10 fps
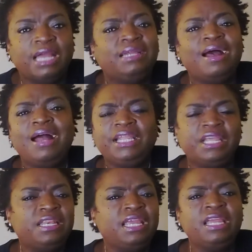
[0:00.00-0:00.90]
God
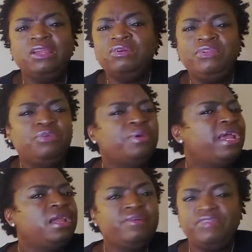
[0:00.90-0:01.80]
can heal you
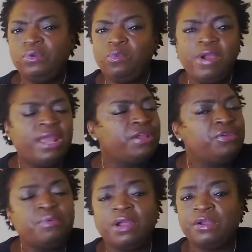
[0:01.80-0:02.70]
everywhere
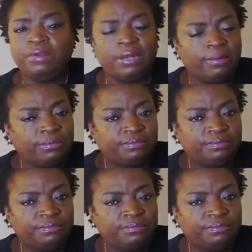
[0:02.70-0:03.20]
you hurt.